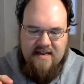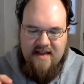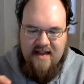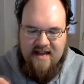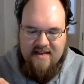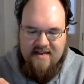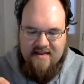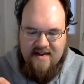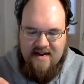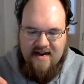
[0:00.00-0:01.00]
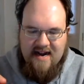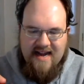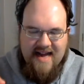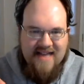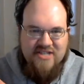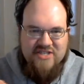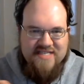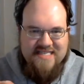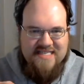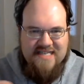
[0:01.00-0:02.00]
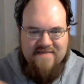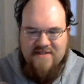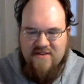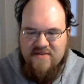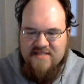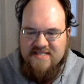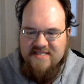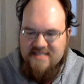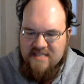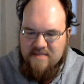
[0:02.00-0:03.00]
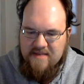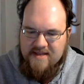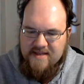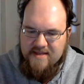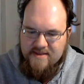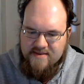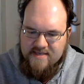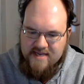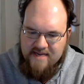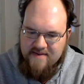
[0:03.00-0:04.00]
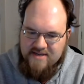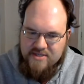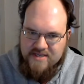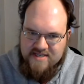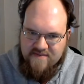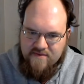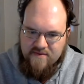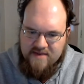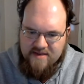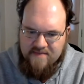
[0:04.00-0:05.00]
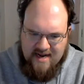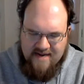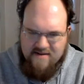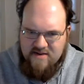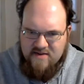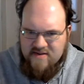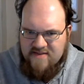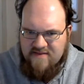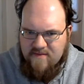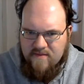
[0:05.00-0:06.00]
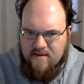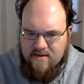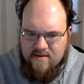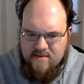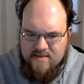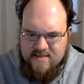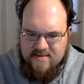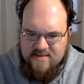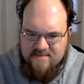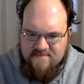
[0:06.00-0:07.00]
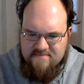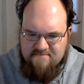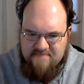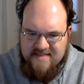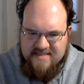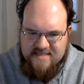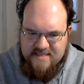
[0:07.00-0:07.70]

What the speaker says: and I actually didn't even notice it until about the third time I transformed him. I don't know what it's for. I don't know what it's meant to